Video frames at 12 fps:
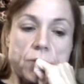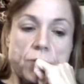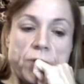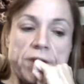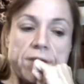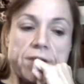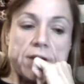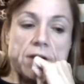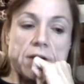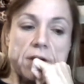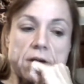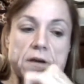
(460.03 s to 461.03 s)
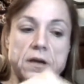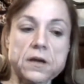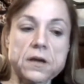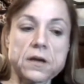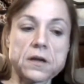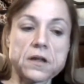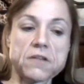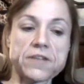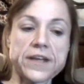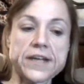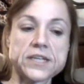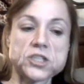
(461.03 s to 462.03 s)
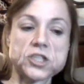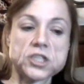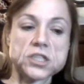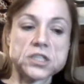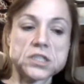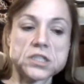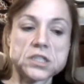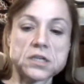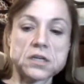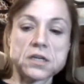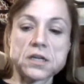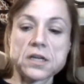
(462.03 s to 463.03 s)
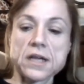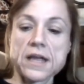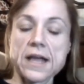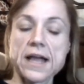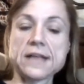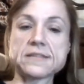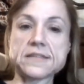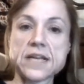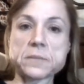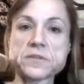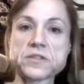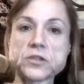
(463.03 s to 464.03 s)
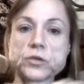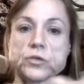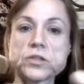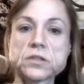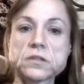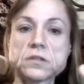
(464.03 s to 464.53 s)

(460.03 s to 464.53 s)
We think of age as an absolute.